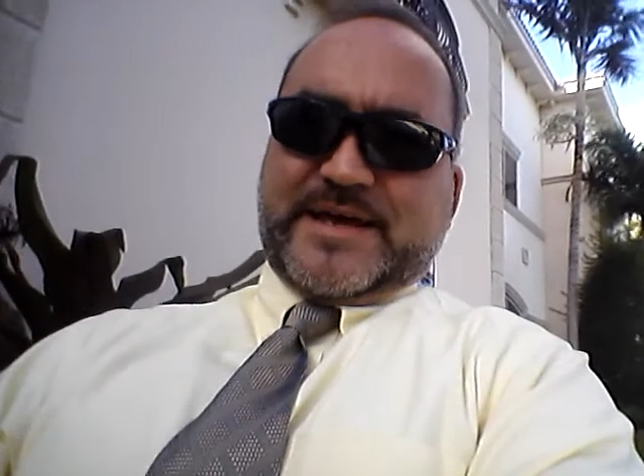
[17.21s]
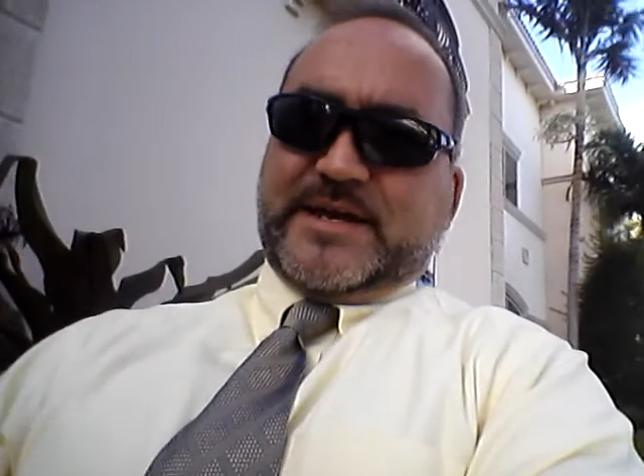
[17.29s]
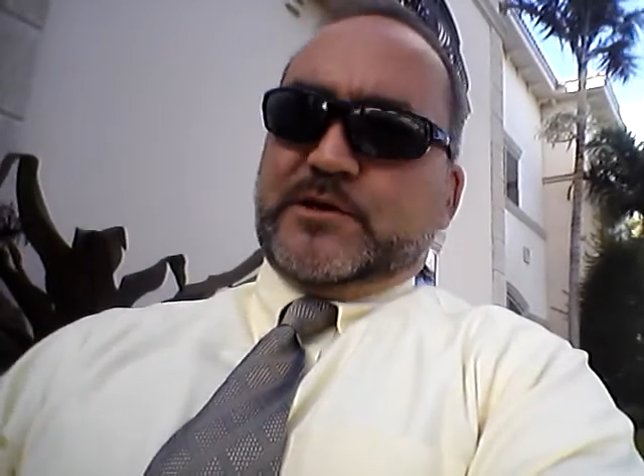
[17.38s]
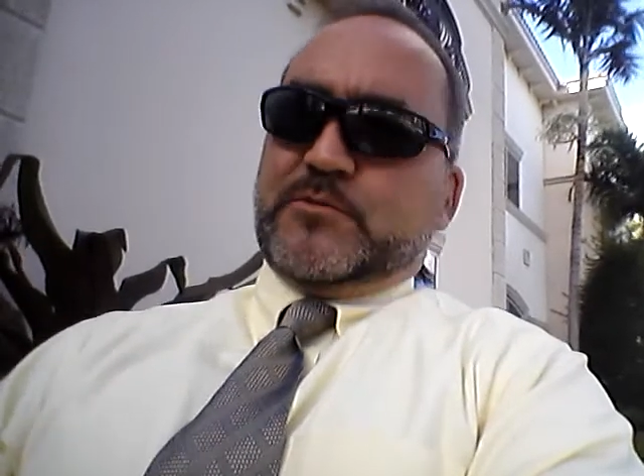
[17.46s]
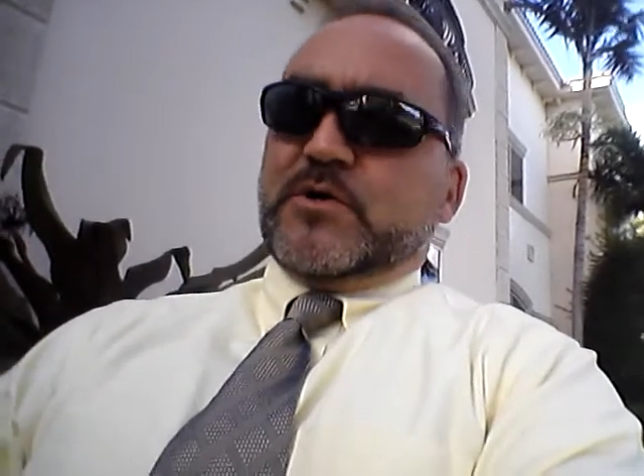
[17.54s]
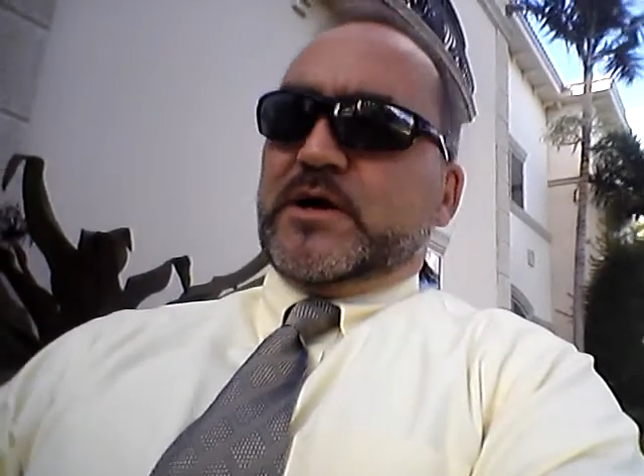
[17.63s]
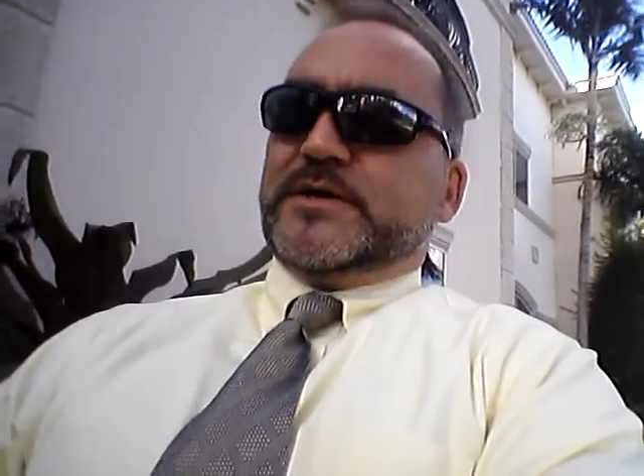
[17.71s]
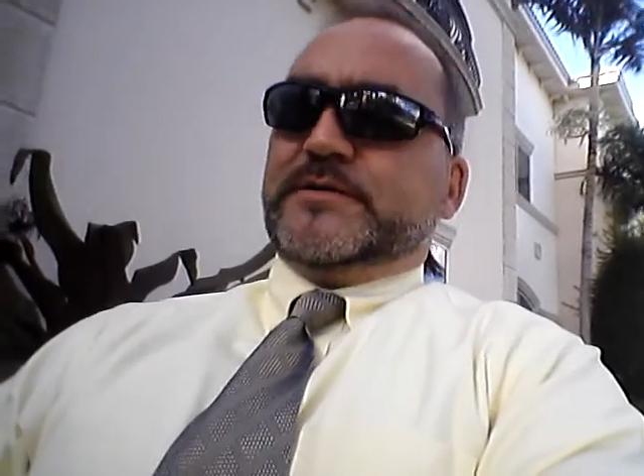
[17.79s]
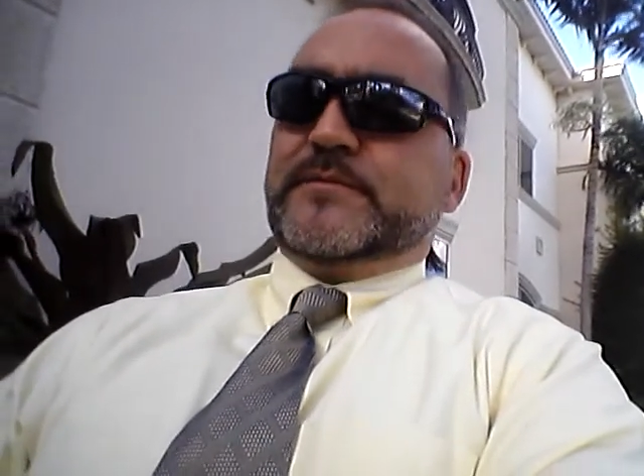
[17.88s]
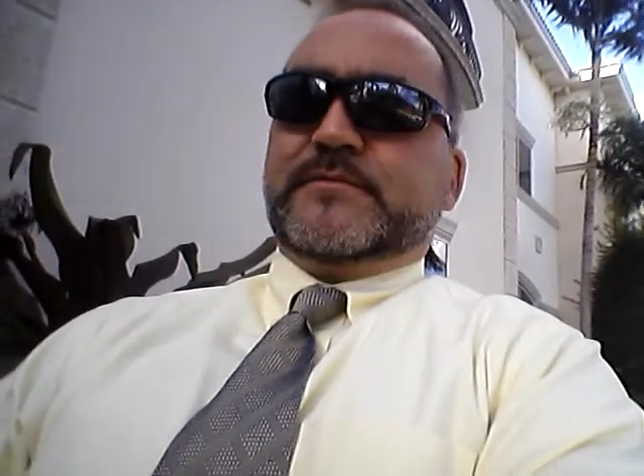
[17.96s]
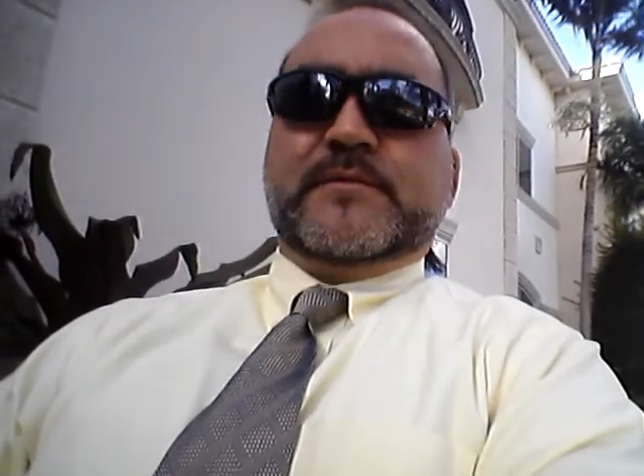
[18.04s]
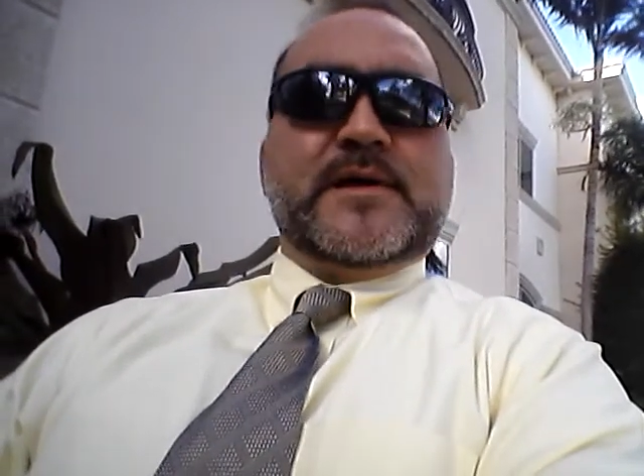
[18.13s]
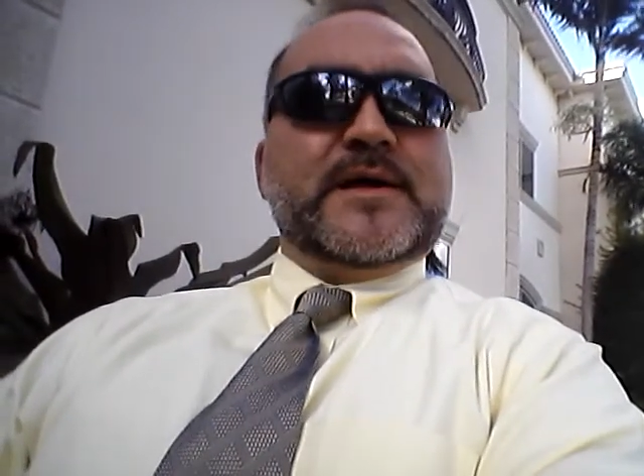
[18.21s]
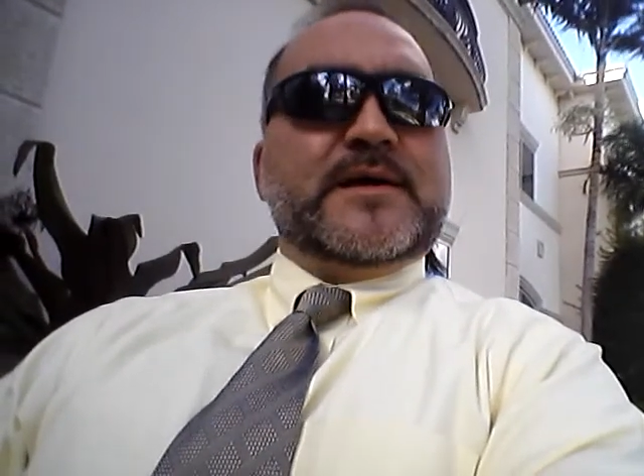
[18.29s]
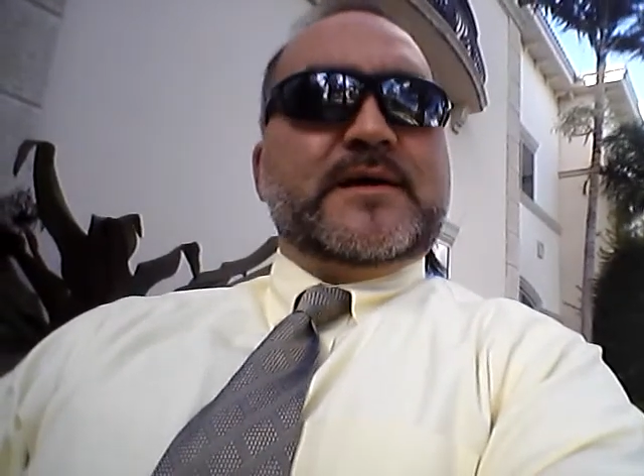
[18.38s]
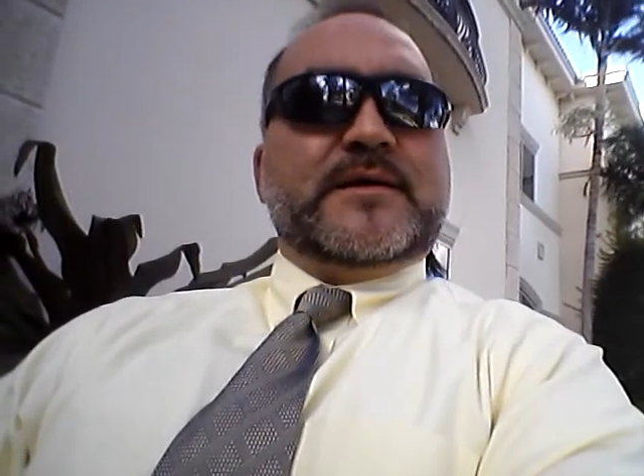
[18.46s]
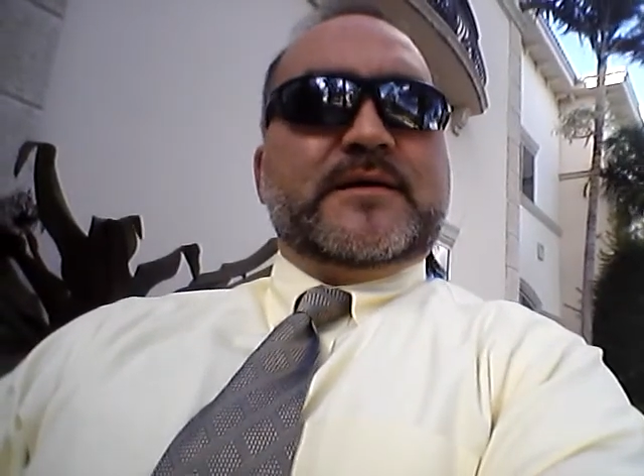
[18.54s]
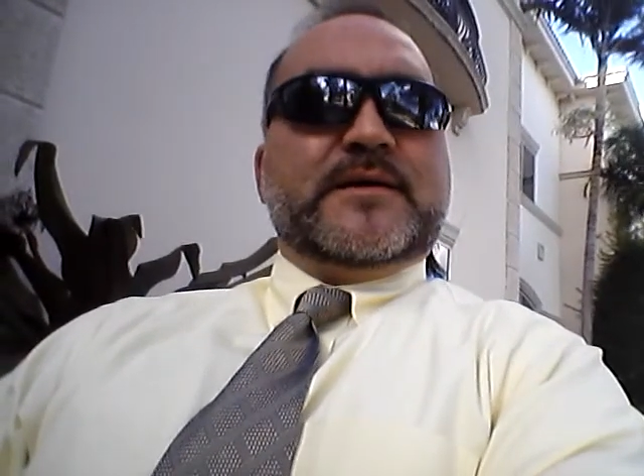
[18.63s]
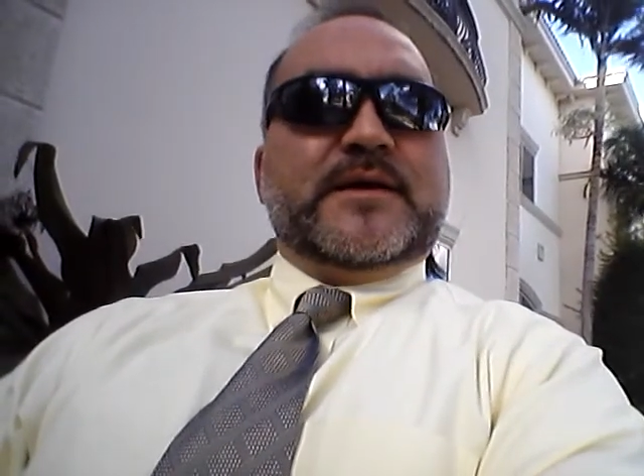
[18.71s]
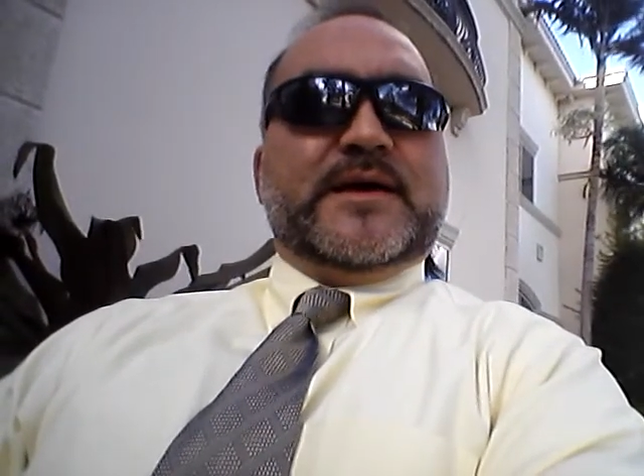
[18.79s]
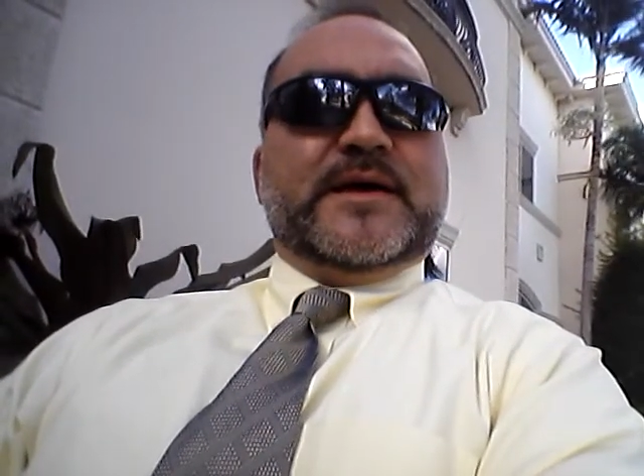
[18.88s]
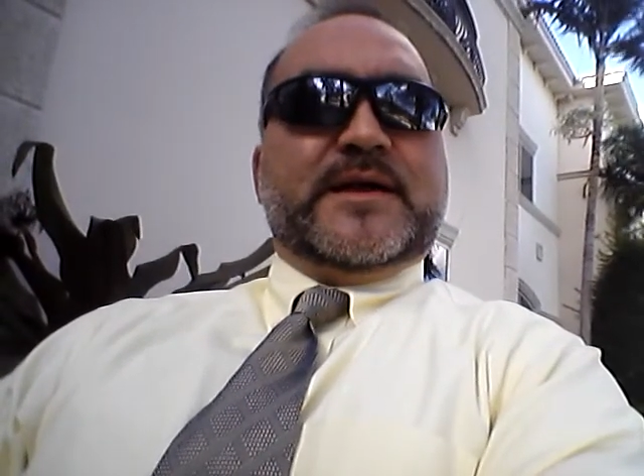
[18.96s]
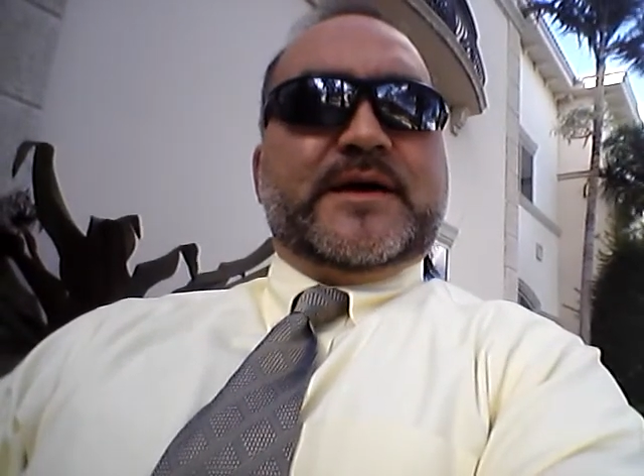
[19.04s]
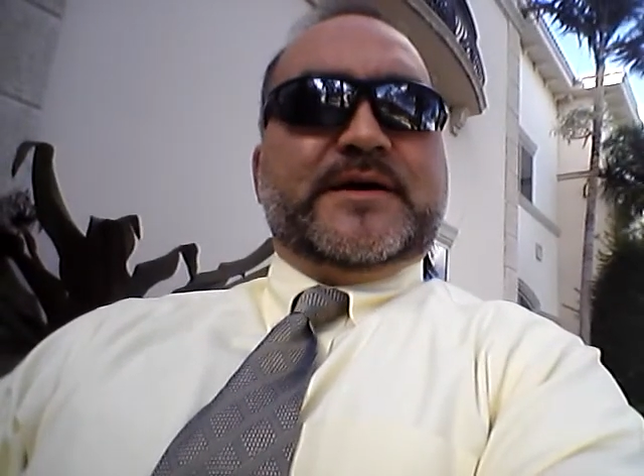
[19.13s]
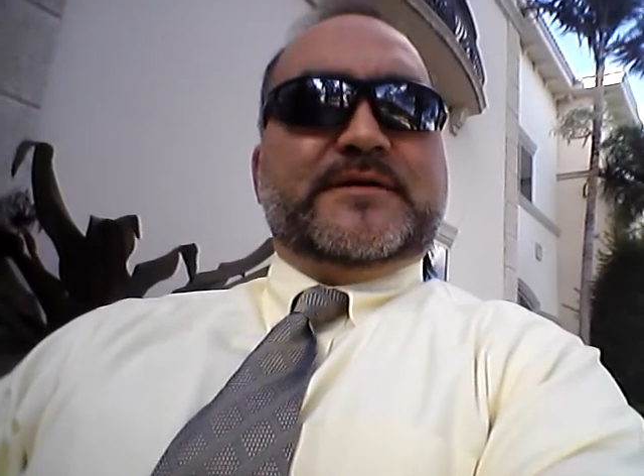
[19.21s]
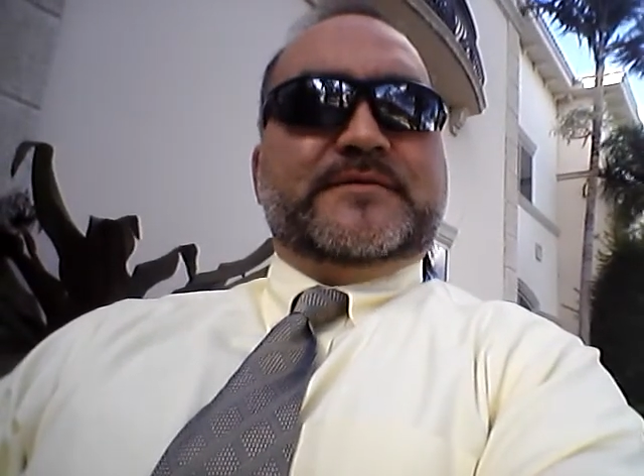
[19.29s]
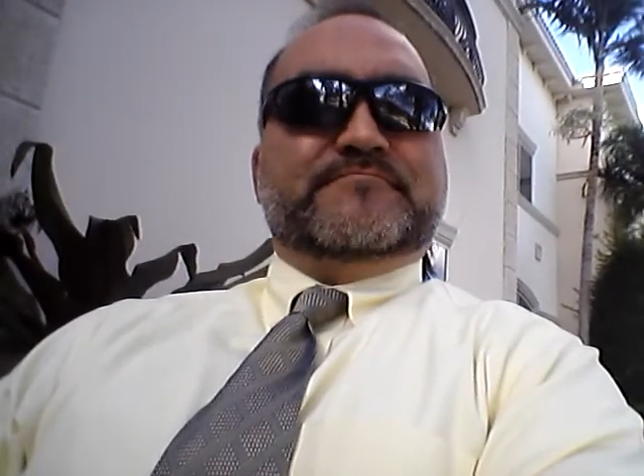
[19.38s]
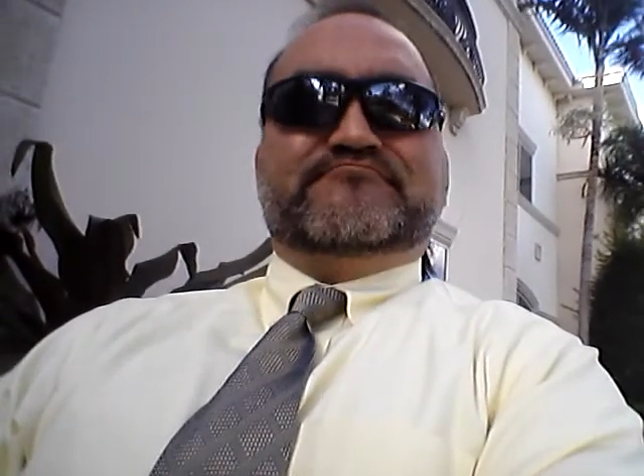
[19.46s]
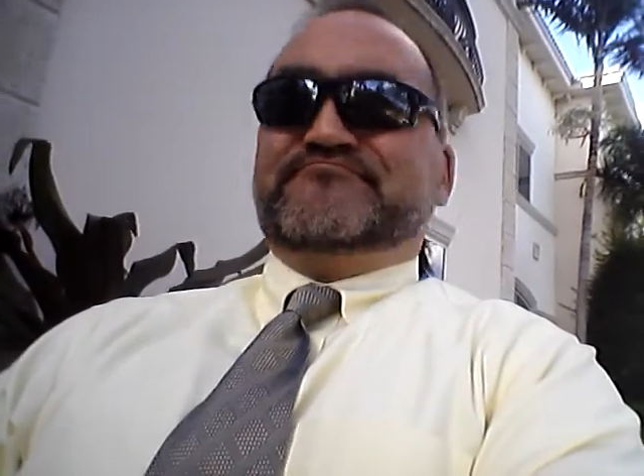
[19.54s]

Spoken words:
anyone, and I